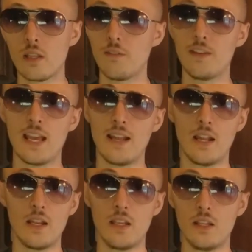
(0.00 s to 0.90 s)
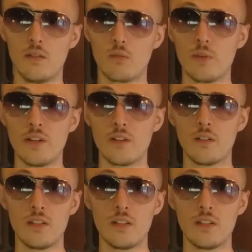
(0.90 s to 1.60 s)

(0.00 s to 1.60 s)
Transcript: if he had any real